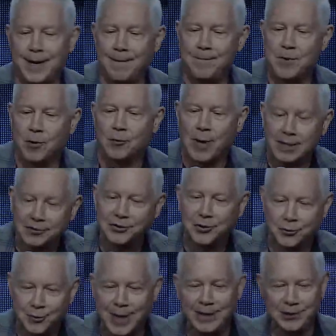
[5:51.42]
the
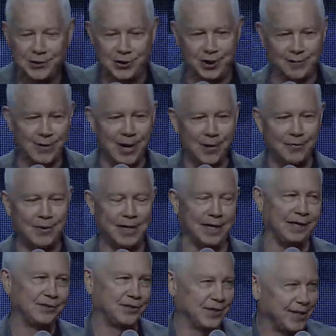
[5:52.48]
restoration of all
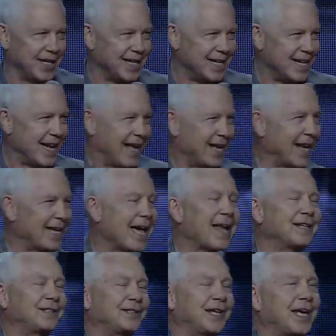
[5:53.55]
things. And I got
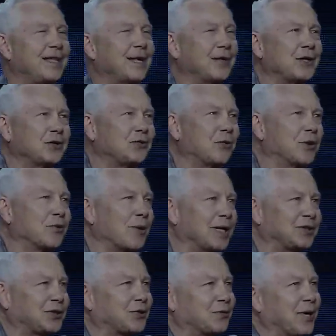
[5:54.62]
to say that this word
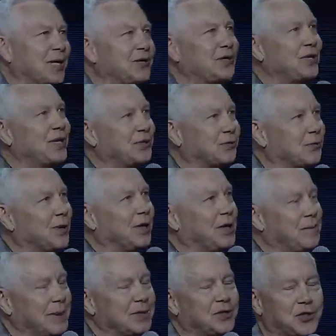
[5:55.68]
restoration has really
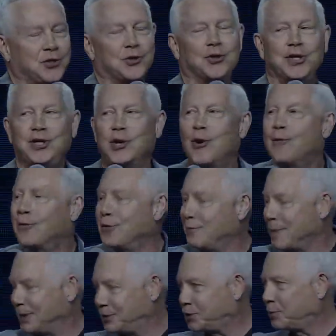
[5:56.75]
been churning over in
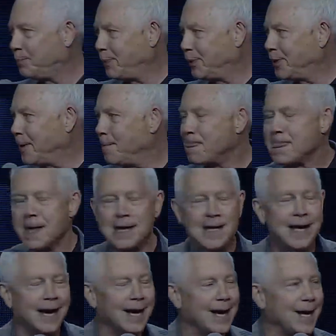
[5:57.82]
my spirit.
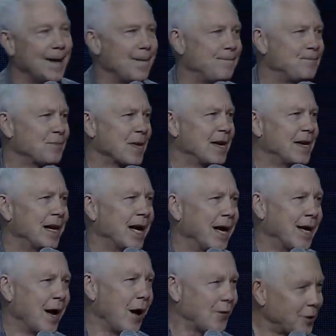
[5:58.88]

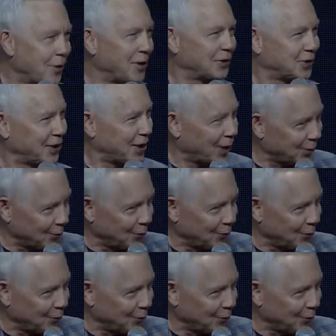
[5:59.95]
Although there's another